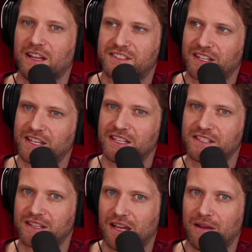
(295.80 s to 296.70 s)
A city
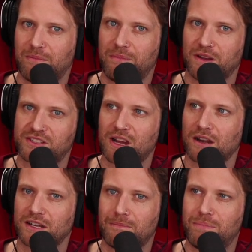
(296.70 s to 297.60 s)
is
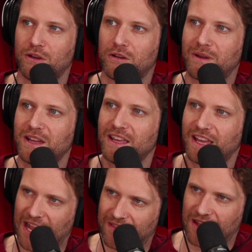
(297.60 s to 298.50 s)
starting to boom,
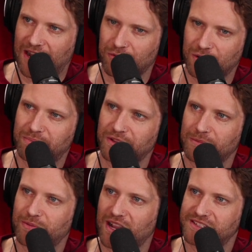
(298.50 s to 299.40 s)
and then everyone put
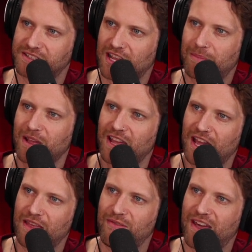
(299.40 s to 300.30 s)
their prices up,
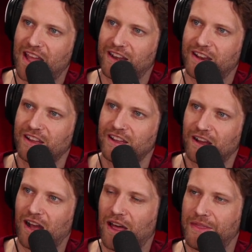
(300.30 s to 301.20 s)
and then
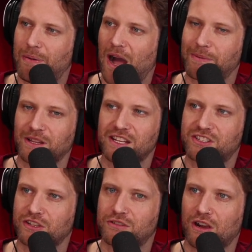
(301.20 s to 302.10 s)
the
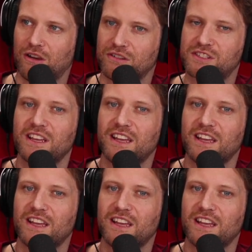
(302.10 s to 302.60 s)
population grows,